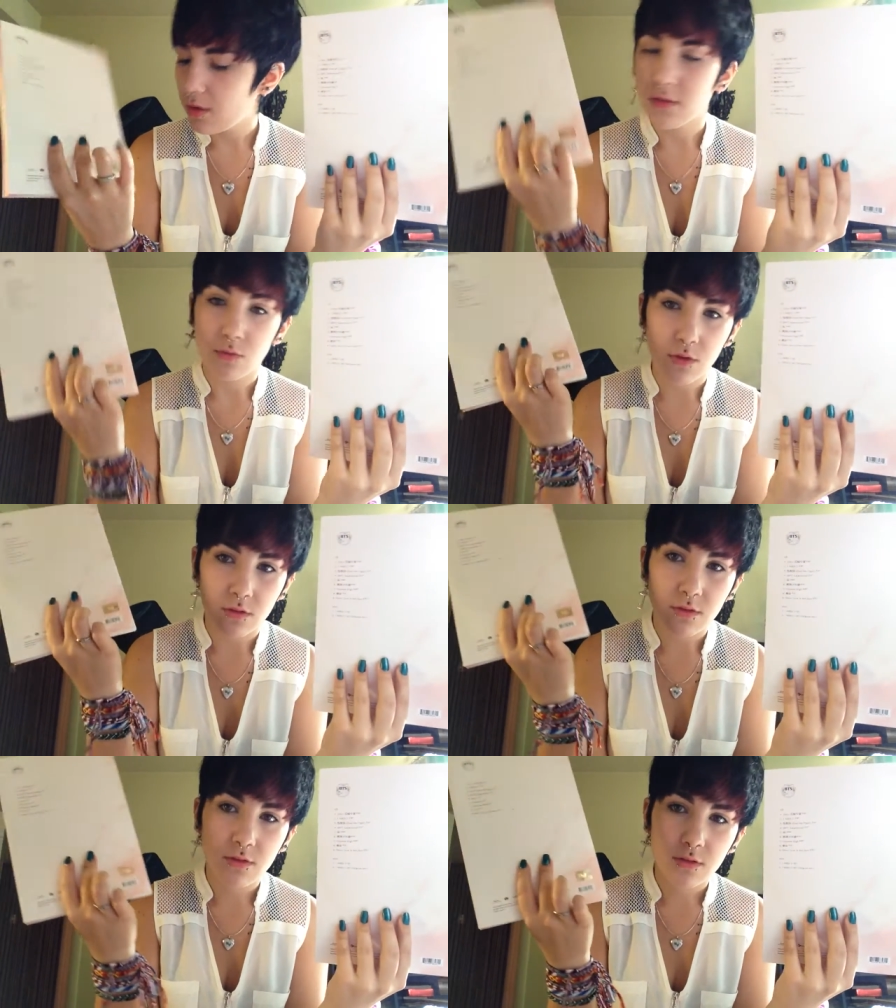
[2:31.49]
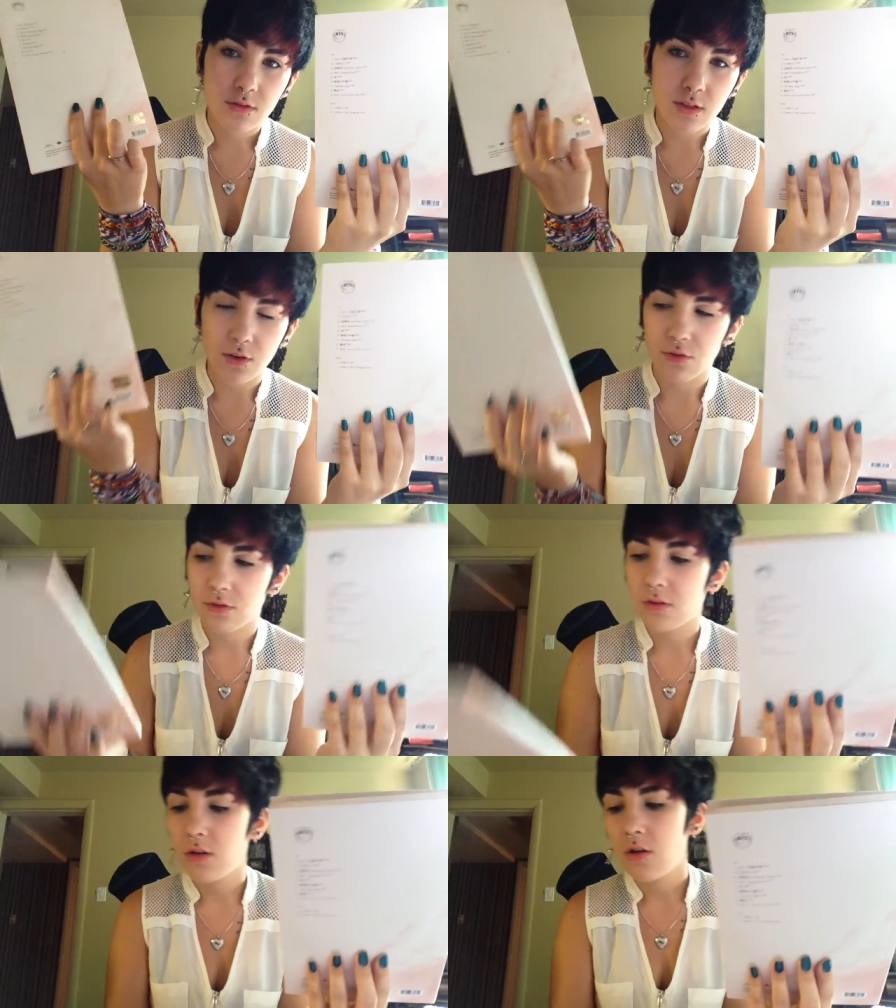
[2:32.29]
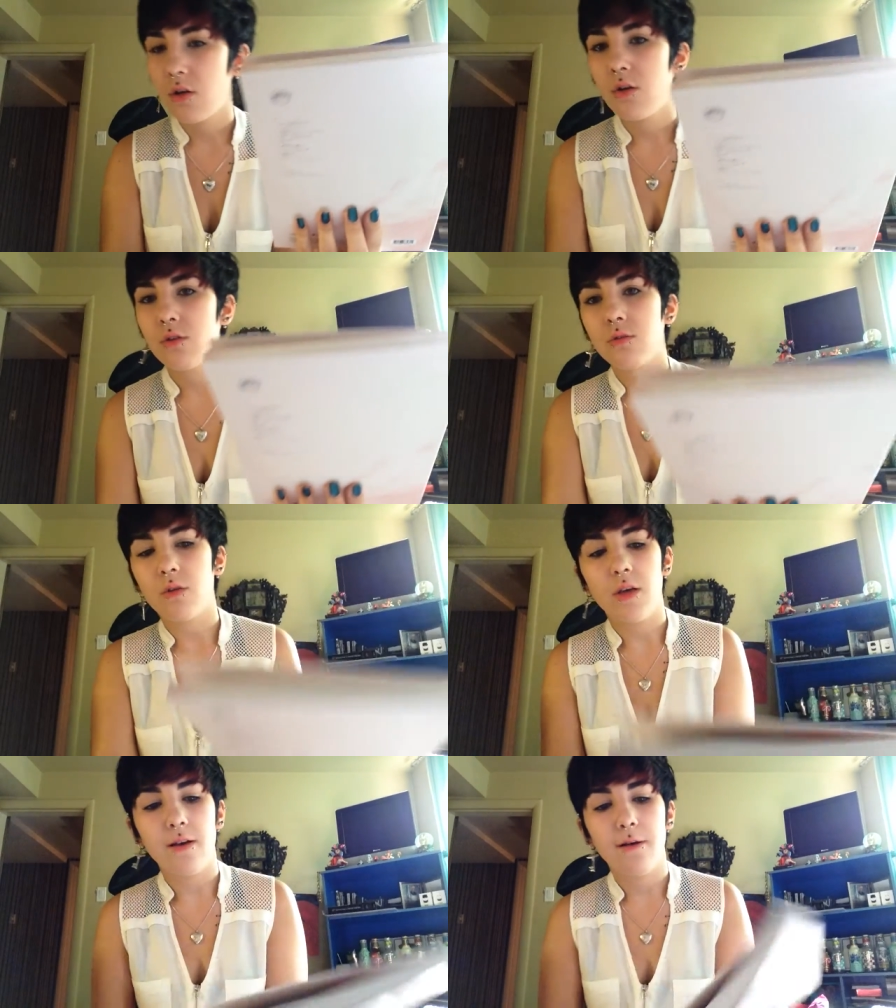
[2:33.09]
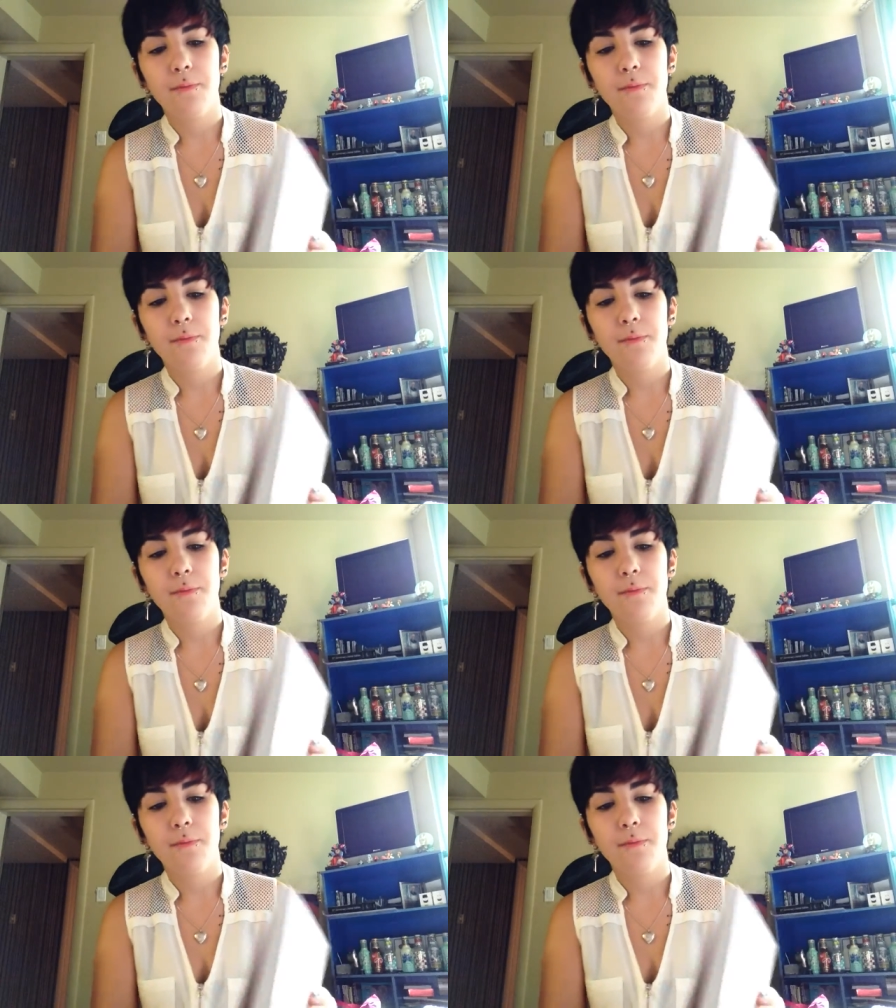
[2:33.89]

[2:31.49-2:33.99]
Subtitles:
This one sticker. So yeah.